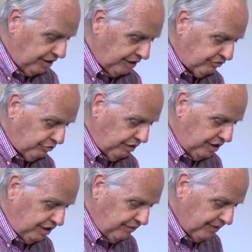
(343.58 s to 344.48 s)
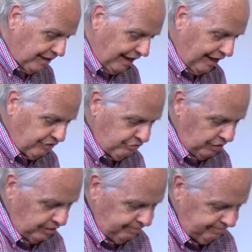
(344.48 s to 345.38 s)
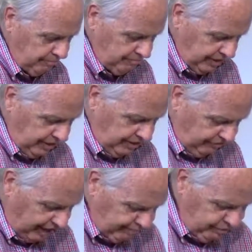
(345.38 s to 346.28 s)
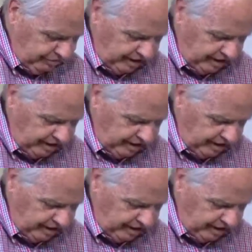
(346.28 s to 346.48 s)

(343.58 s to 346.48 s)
let's read Ezra chapter